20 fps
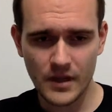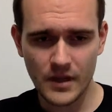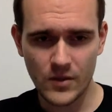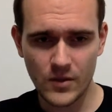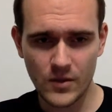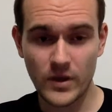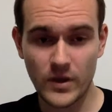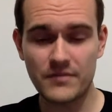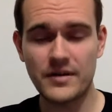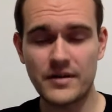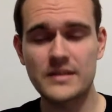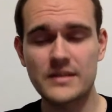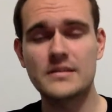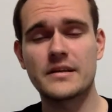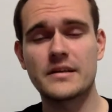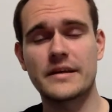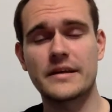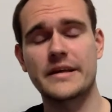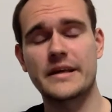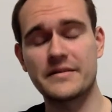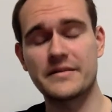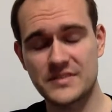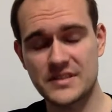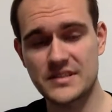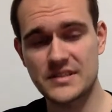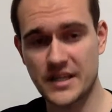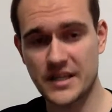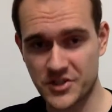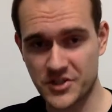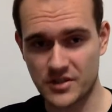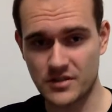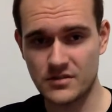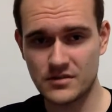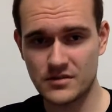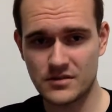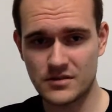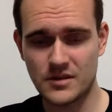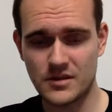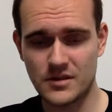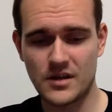we have added a gift
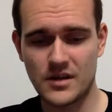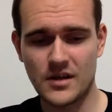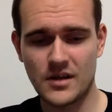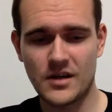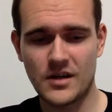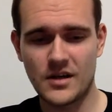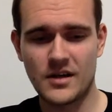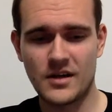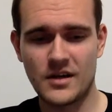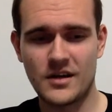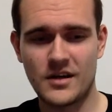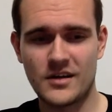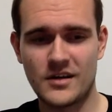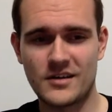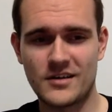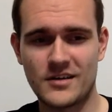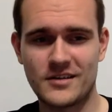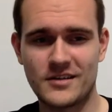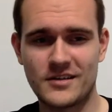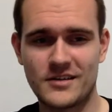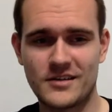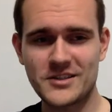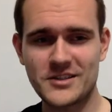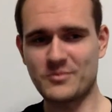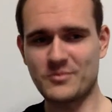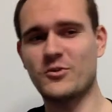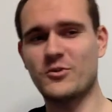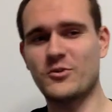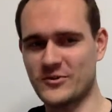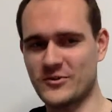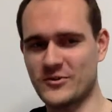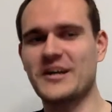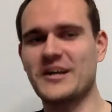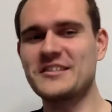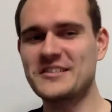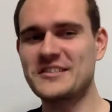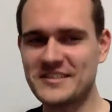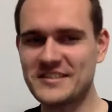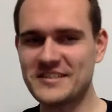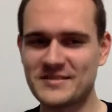section. It's actually more for
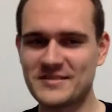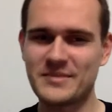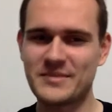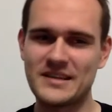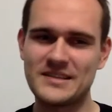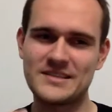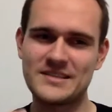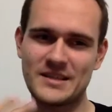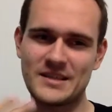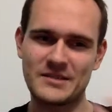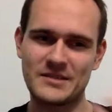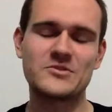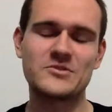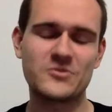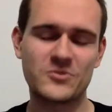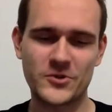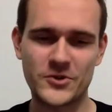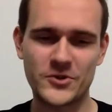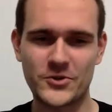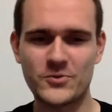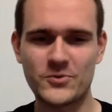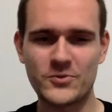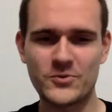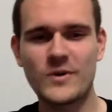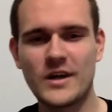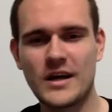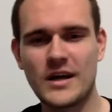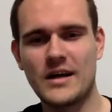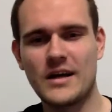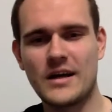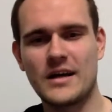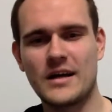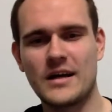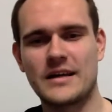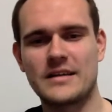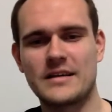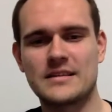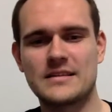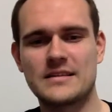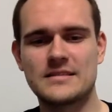us, but at the same time it's for you,
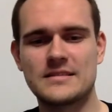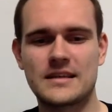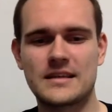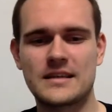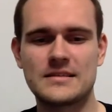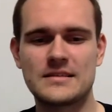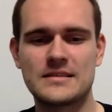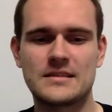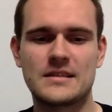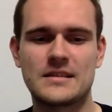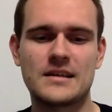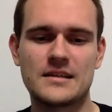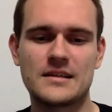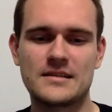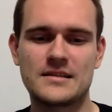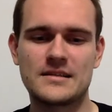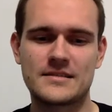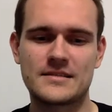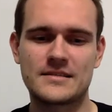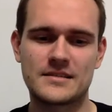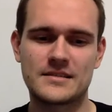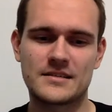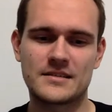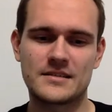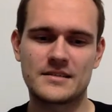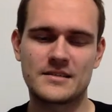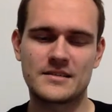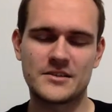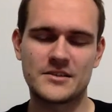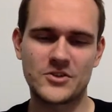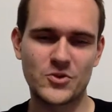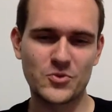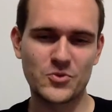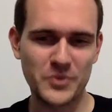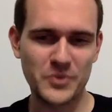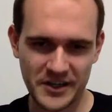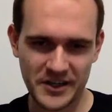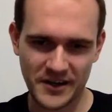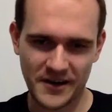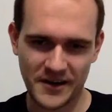in the sense that you
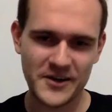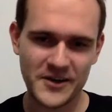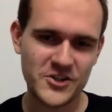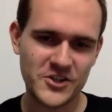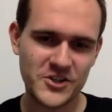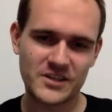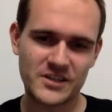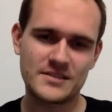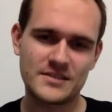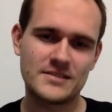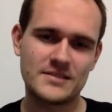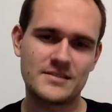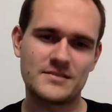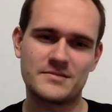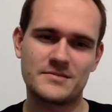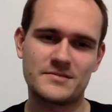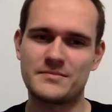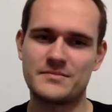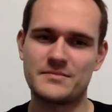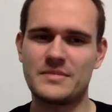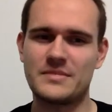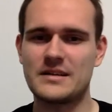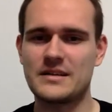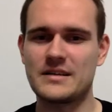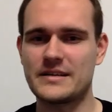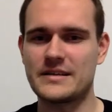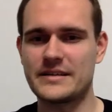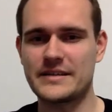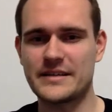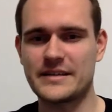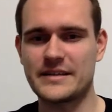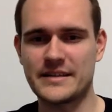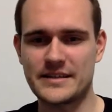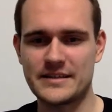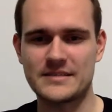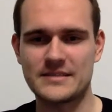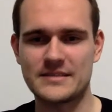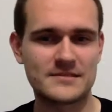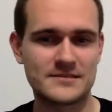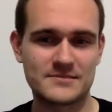may encourage us
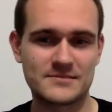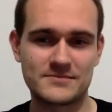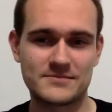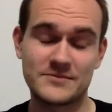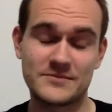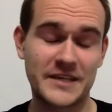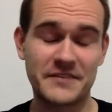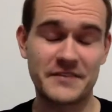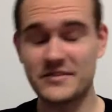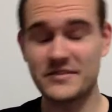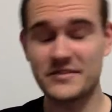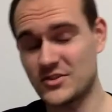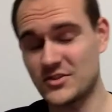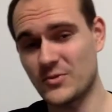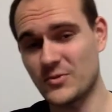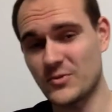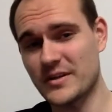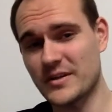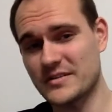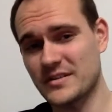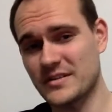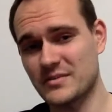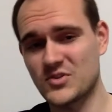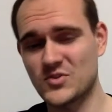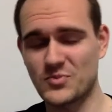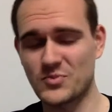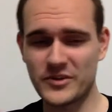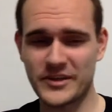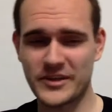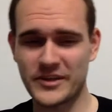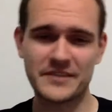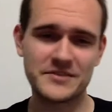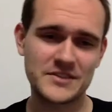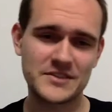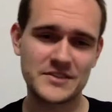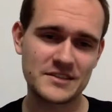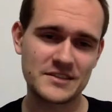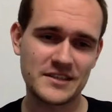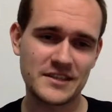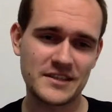by showing us some small
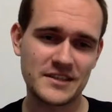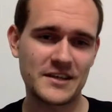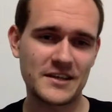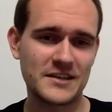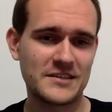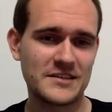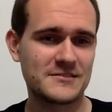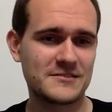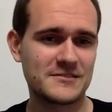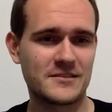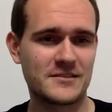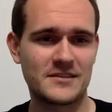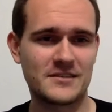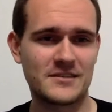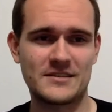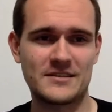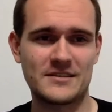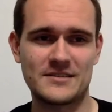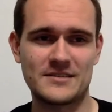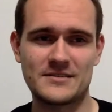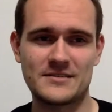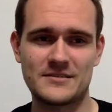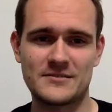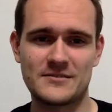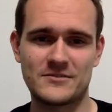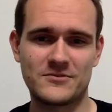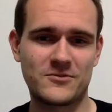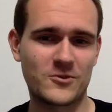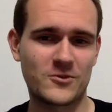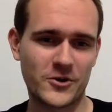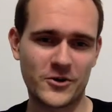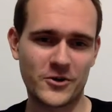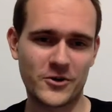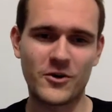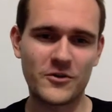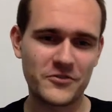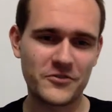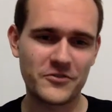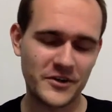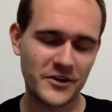gifts for a
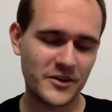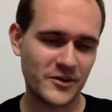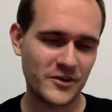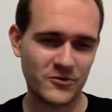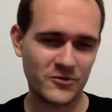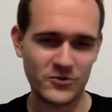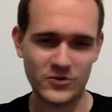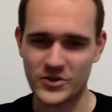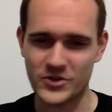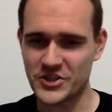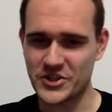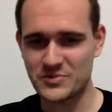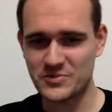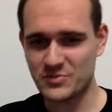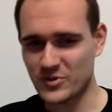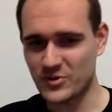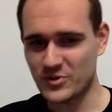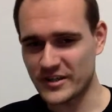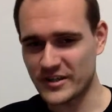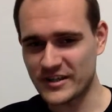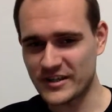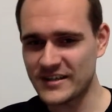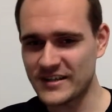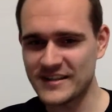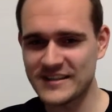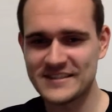coffee or for a cheeseburger.